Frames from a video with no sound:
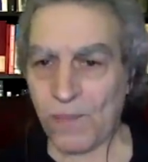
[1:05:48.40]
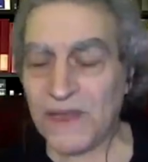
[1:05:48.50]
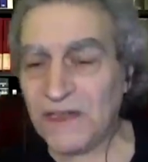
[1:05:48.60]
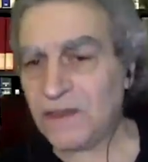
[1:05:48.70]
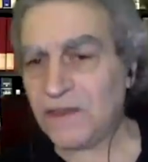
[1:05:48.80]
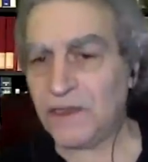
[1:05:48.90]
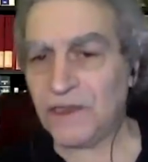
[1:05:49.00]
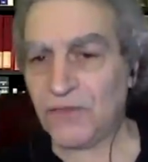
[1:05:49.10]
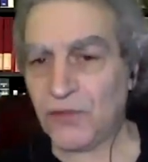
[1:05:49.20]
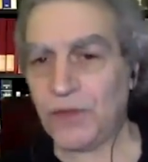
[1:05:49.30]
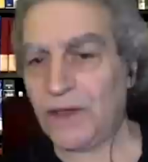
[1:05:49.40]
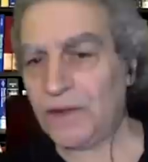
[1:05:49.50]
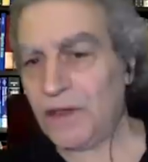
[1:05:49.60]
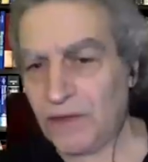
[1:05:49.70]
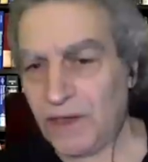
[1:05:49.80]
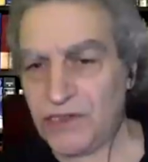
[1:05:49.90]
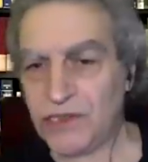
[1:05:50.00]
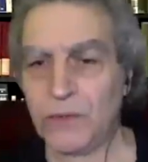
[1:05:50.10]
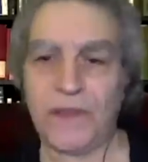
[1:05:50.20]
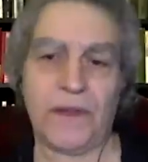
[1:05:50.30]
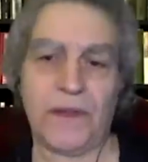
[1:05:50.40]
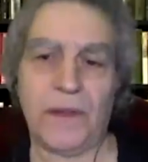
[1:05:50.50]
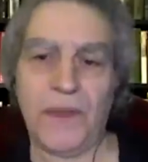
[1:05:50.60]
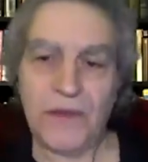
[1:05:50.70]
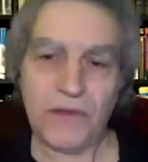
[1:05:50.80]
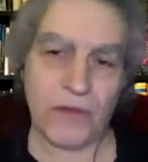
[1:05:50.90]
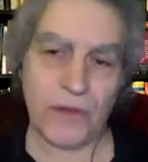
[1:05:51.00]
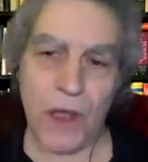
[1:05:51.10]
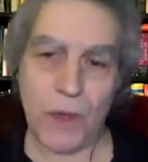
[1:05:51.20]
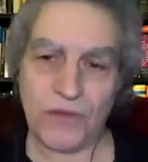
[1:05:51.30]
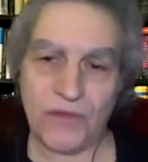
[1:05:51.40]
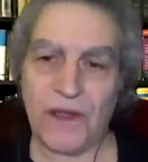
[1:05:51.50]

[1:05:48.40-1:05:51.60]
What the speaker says: he did the interviewing and the other agent with him took the notes.